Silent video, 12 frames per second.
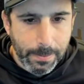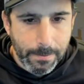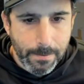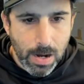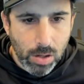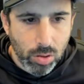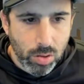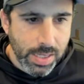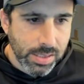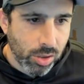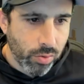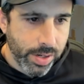Lobot's
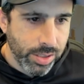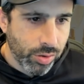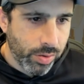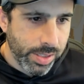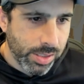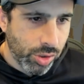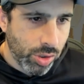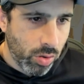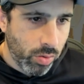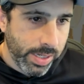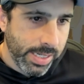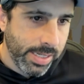a great choice. So
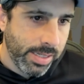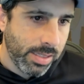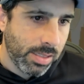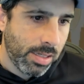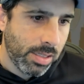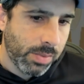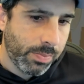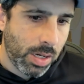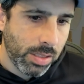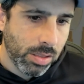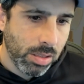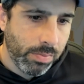is the
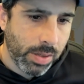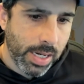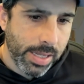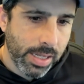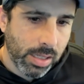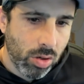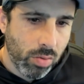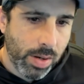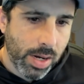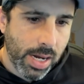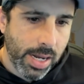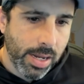sponsor, but I think
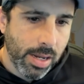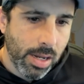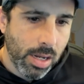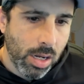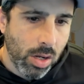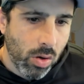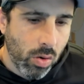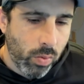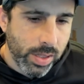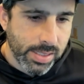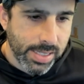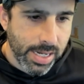Lobot
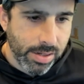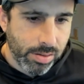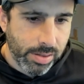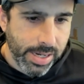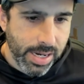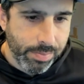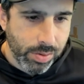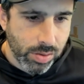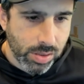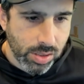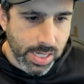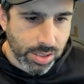with Sentinel and boost,
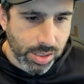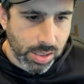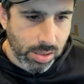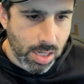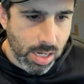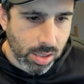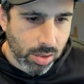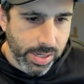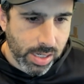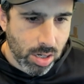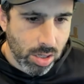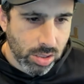there's actually a lot of great
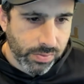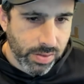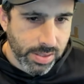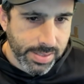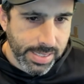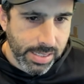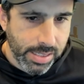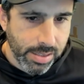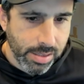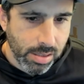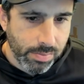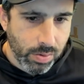cards for us in
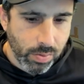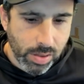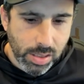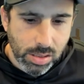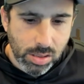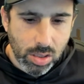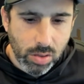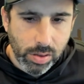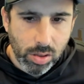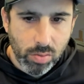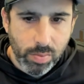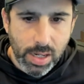here, but we're going to start with
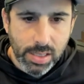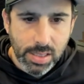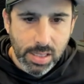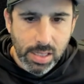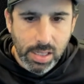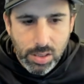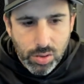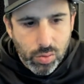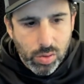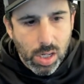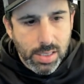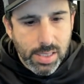Lobot because I think a
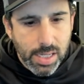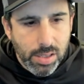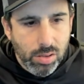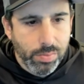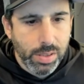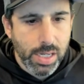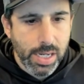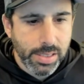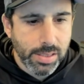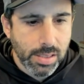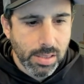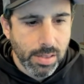2-cost Sentinel will be
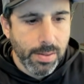nice.